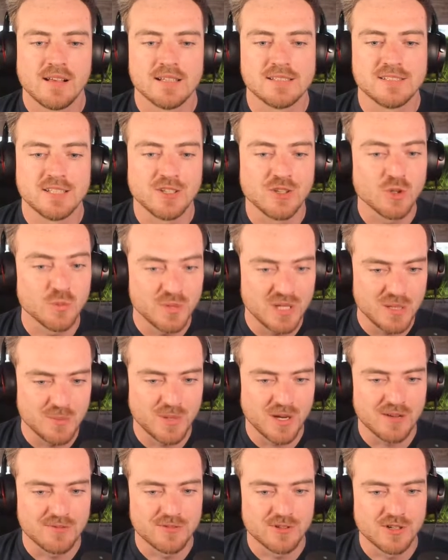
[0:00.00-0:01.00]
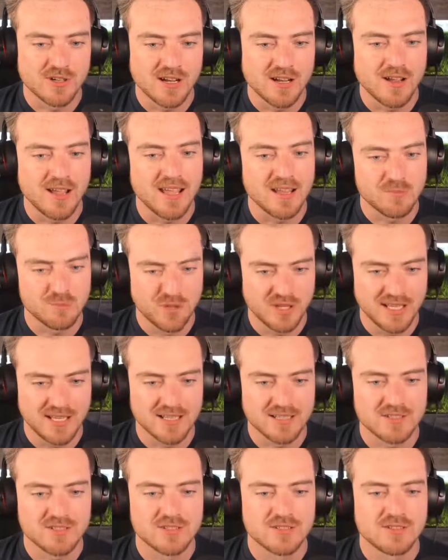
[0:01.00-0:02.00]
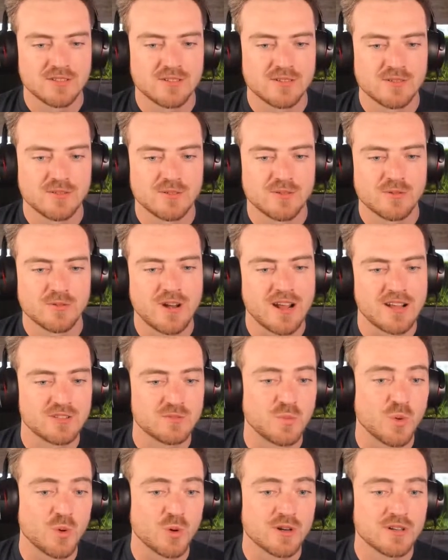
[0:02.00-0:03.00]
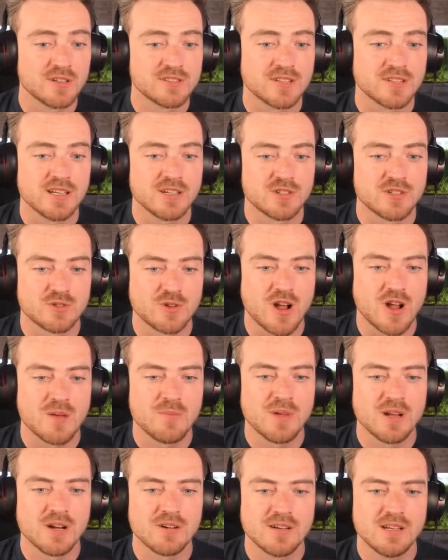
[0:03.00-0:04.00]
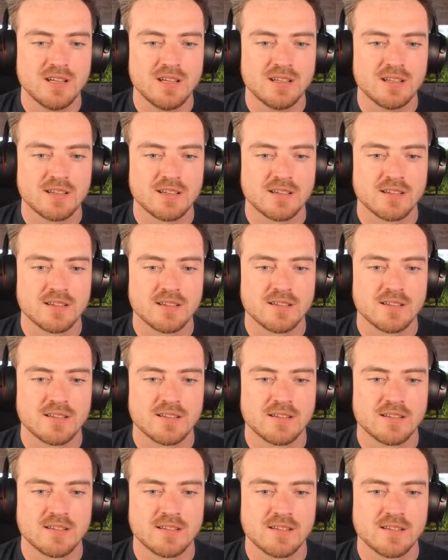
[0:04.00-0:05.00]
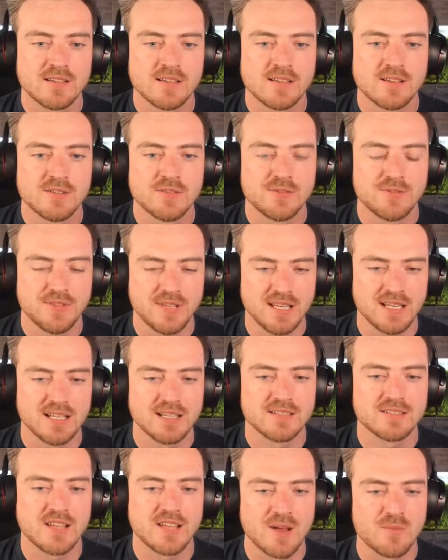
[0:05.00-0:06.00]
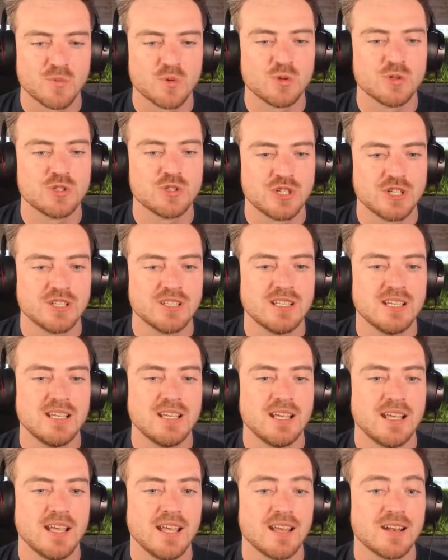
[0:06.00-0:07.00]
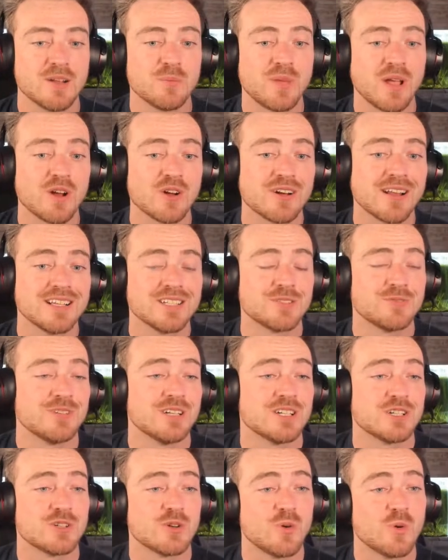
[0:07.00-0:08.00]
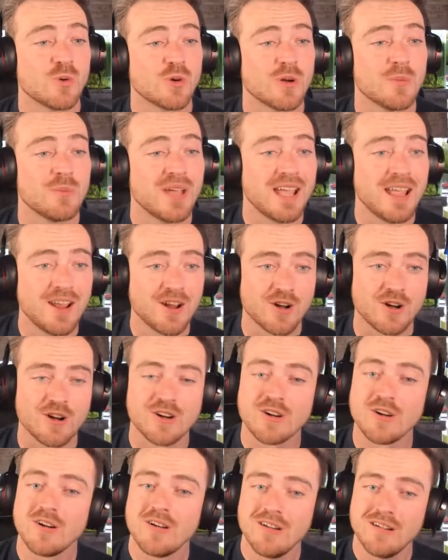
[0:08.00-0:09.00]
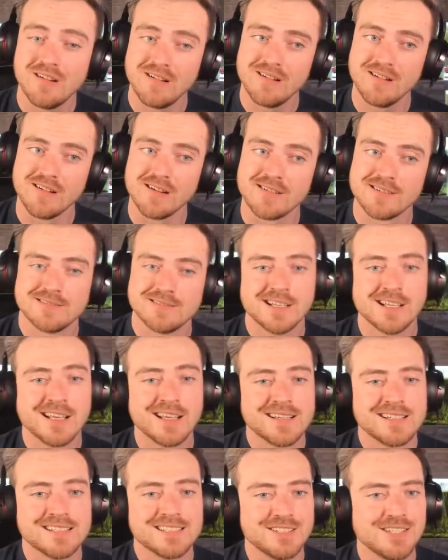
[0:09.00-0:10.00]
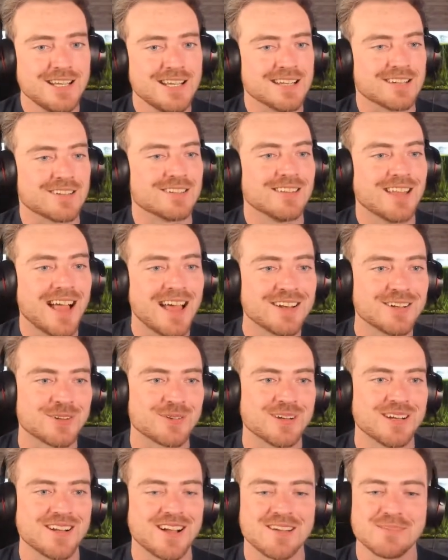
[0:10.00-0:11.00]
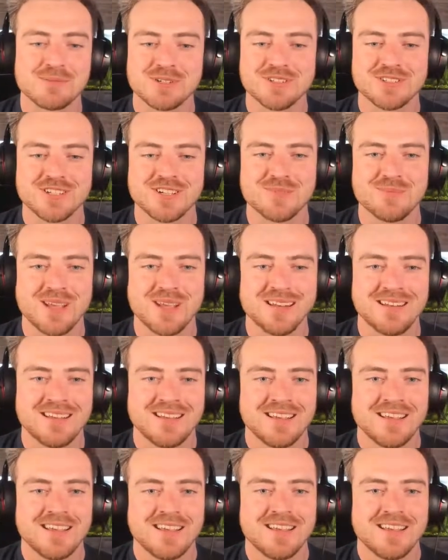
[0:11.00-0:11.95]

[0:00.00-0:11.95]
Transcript: single pea puffer and plants Rasboras like strawberry, Phoenix, emerald, chili, and a paradise fish or a pear. Oh, so you're getting a lot of great options here, man.